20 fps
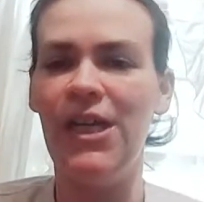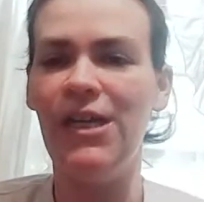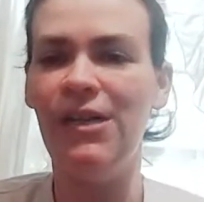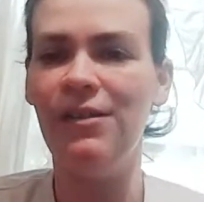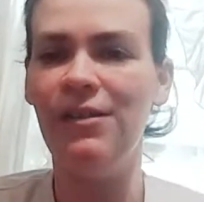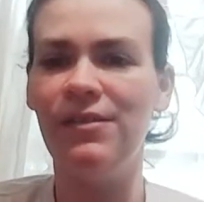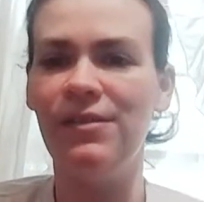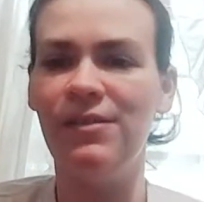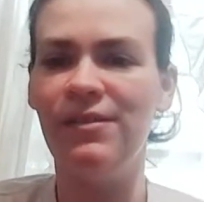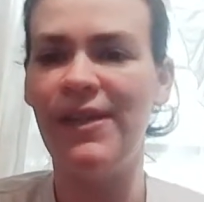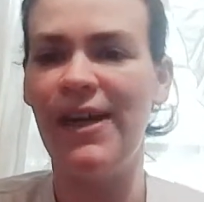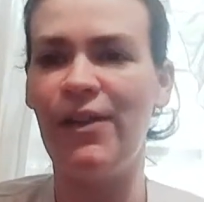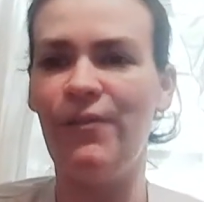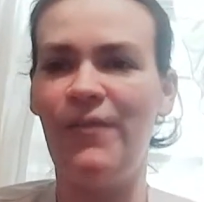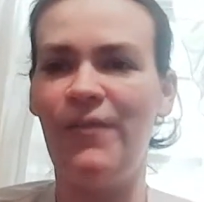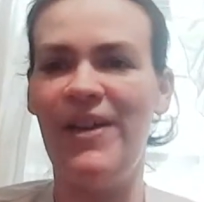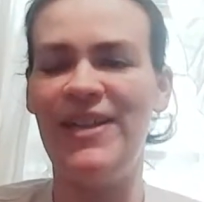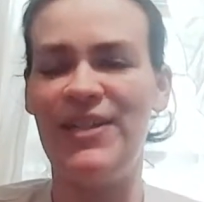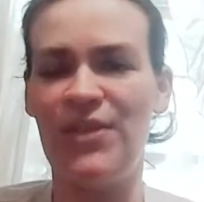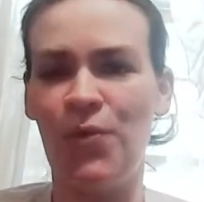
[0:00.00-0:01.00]
me.
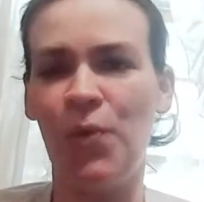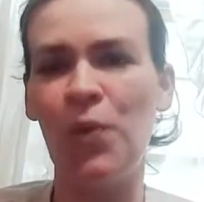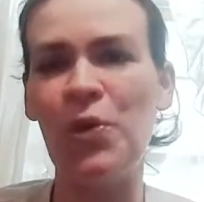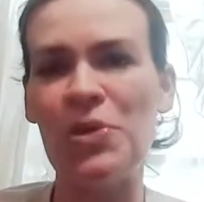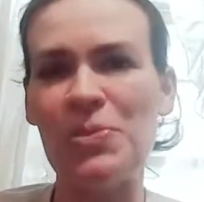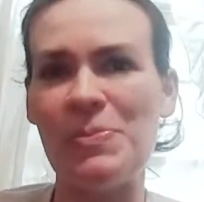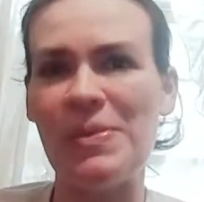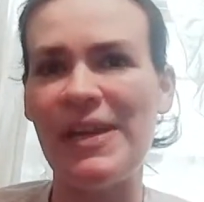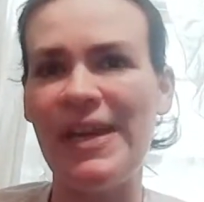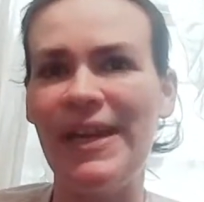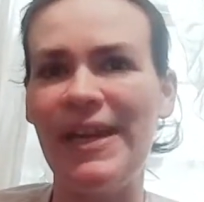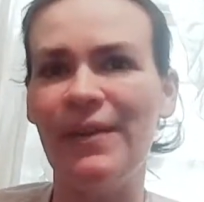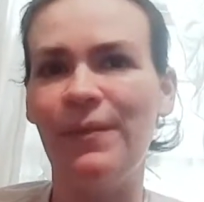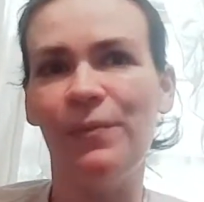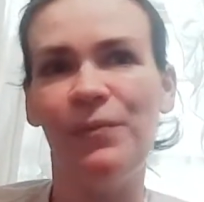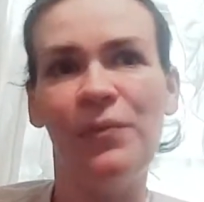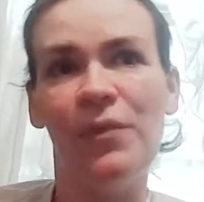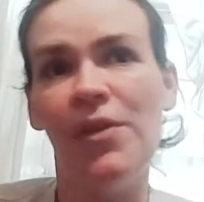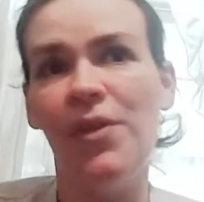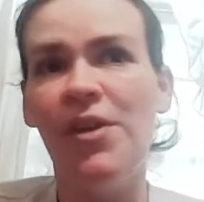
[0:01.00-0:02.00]
I'll face it towards
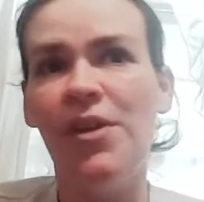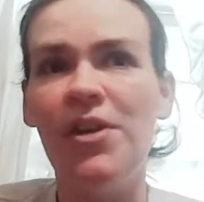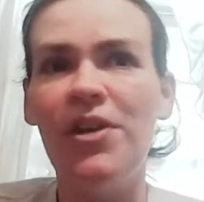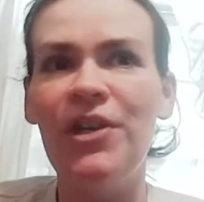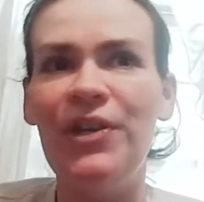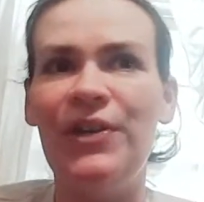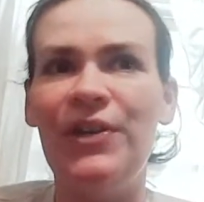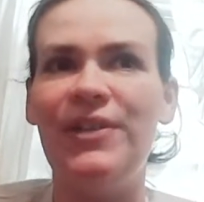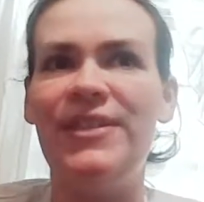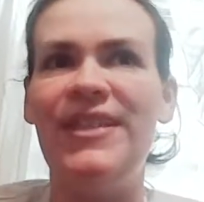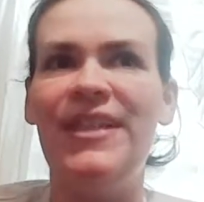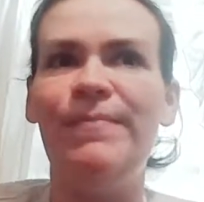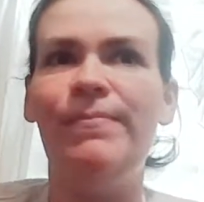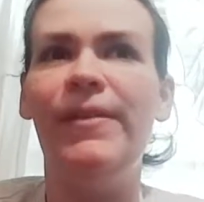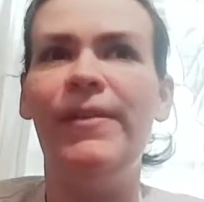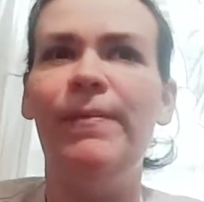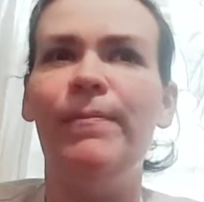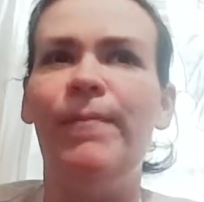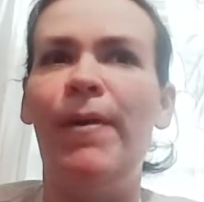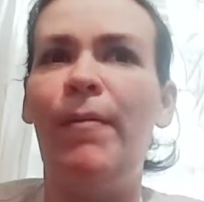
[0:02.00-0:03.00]
me, and
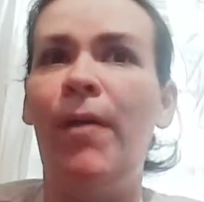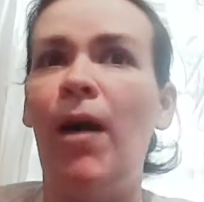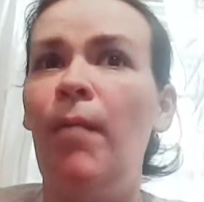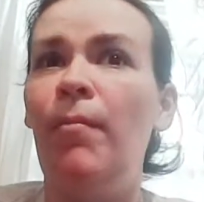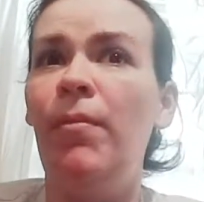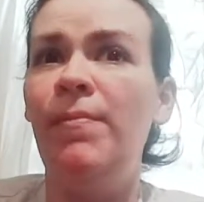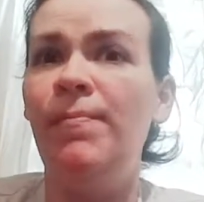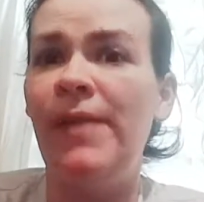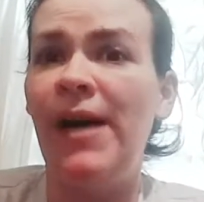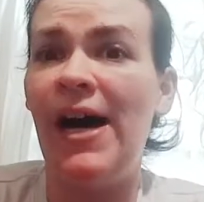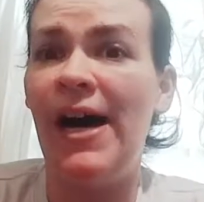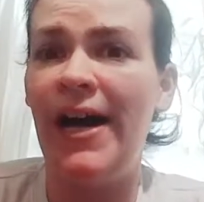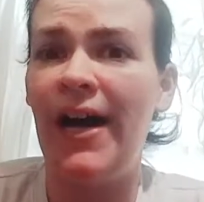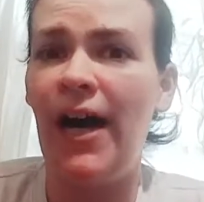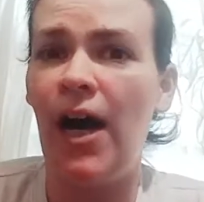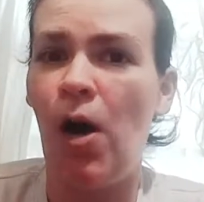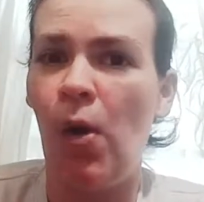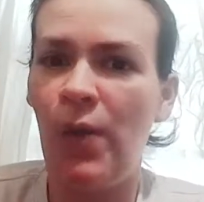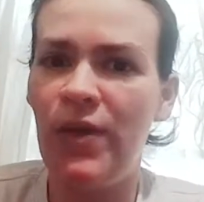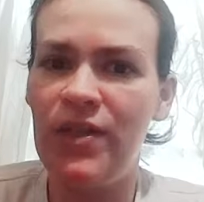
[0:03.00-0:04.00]
you can see me. My mom
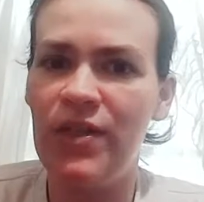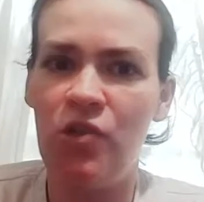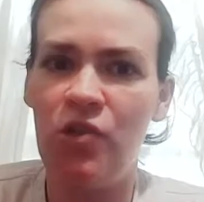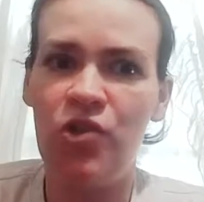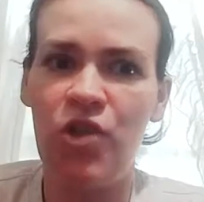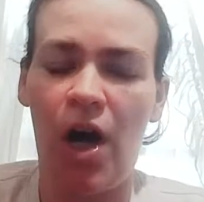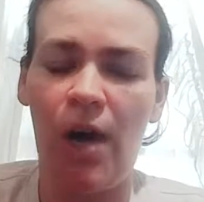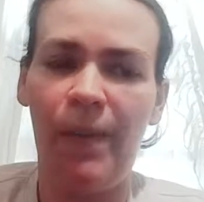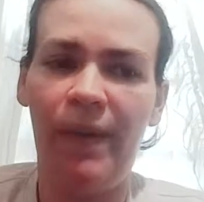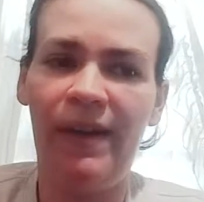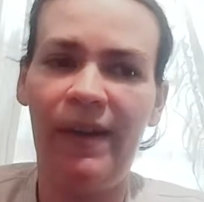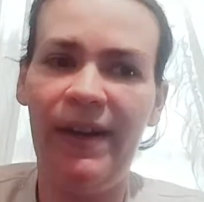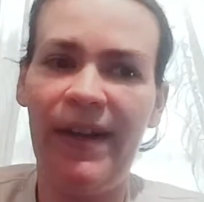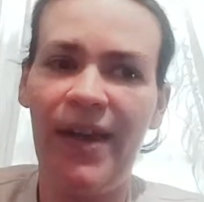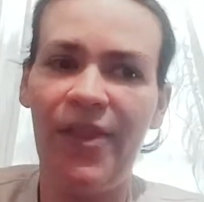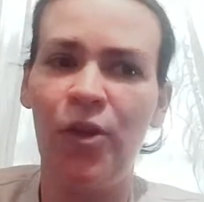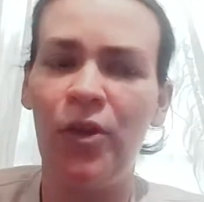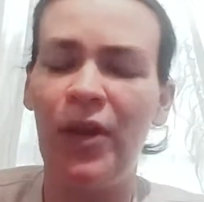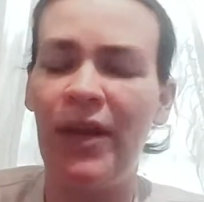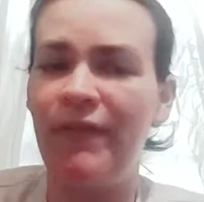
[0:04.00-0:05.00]
and I always go
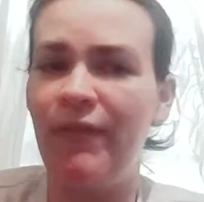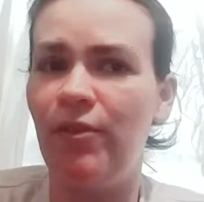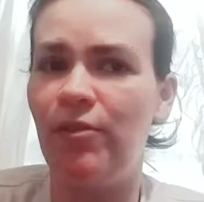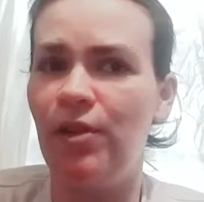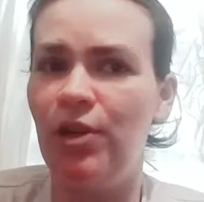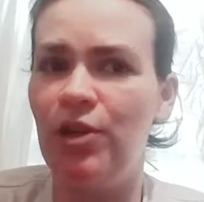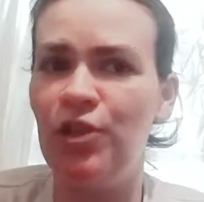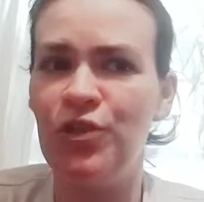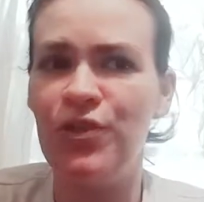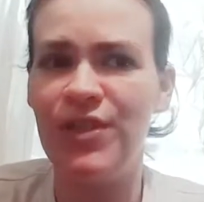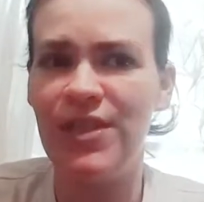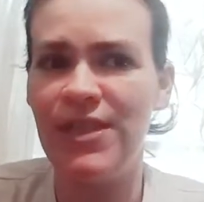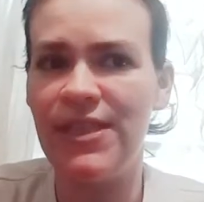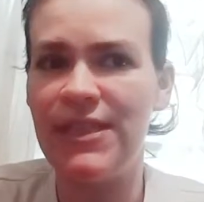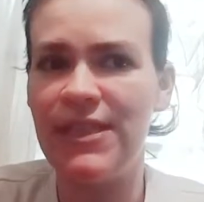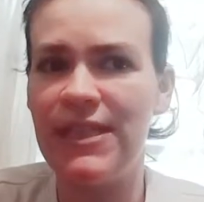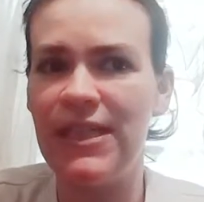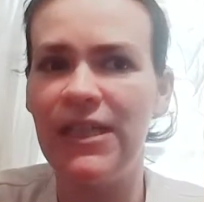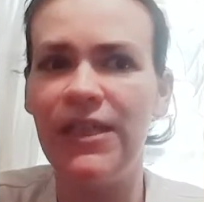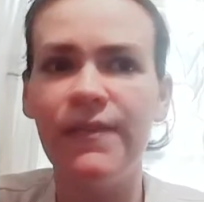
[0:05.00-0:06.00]
shopping together, like for
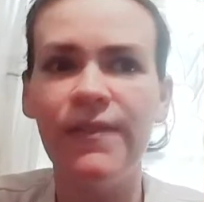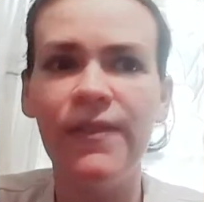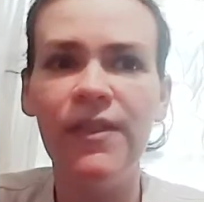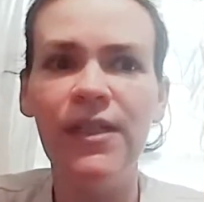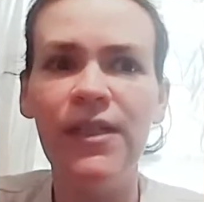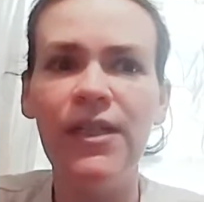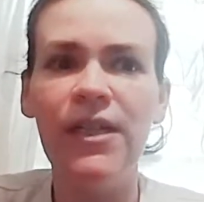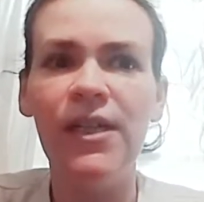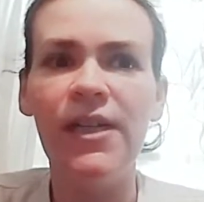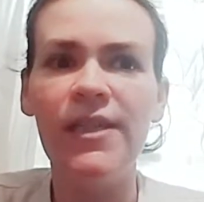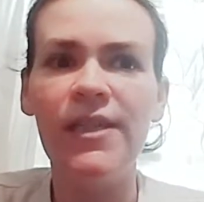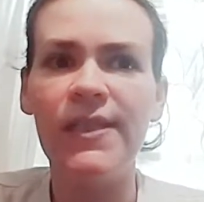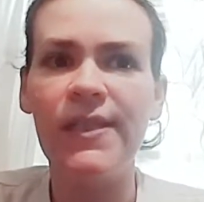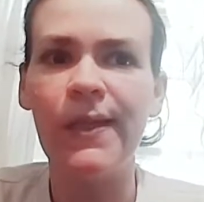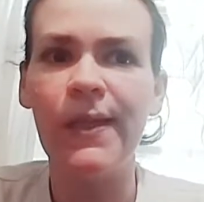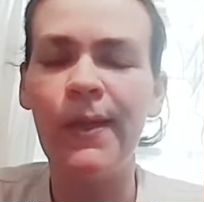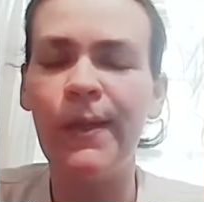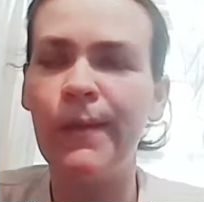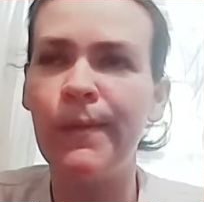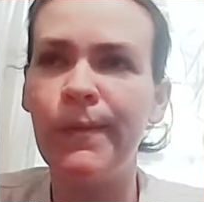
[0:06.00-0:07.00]
groceries and stuff.
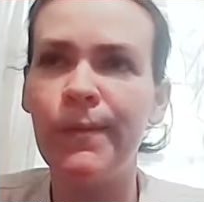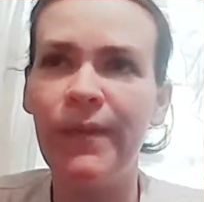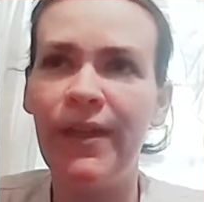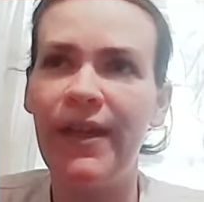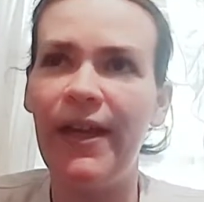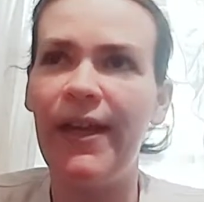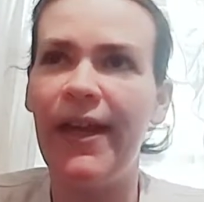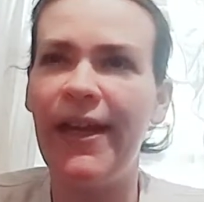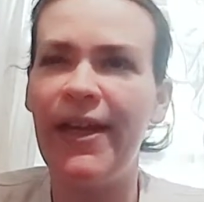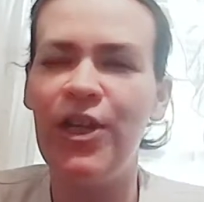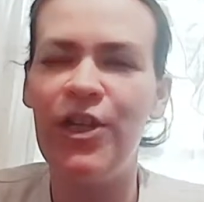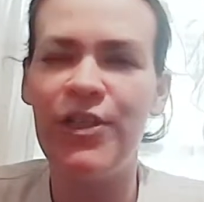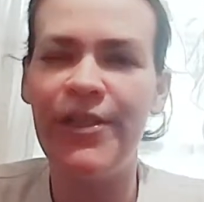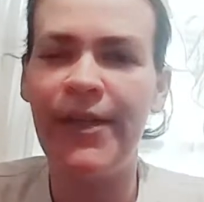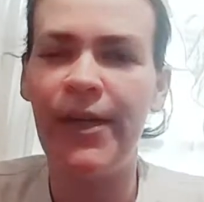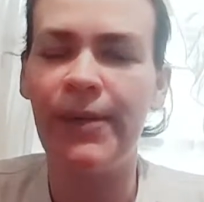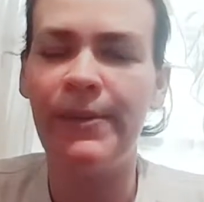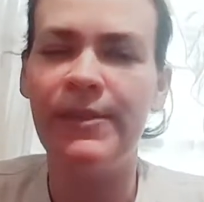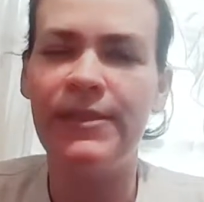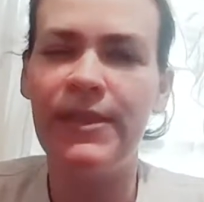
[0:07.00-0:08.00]
So,
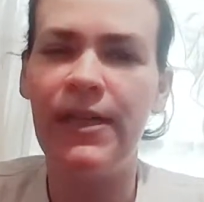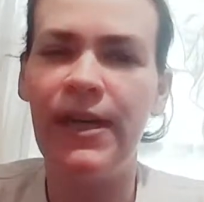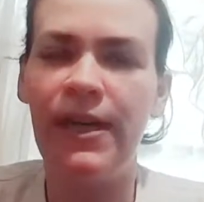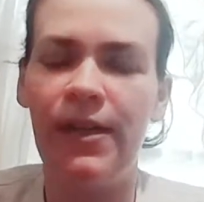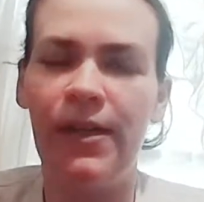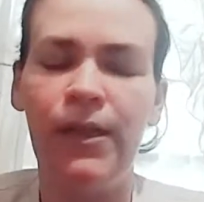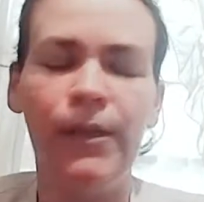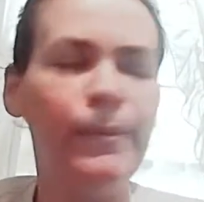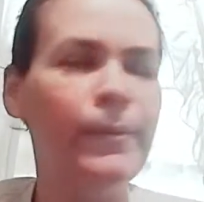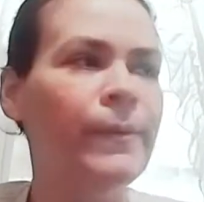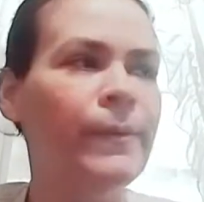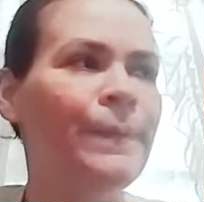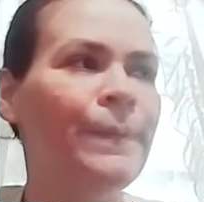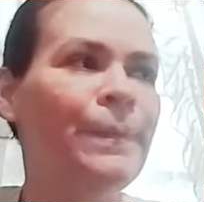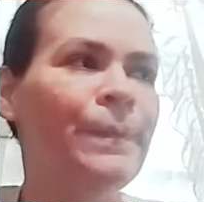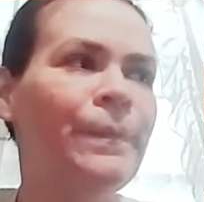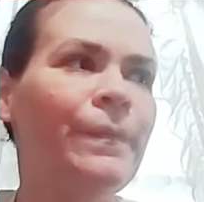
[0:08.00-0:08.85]
and I usually always cut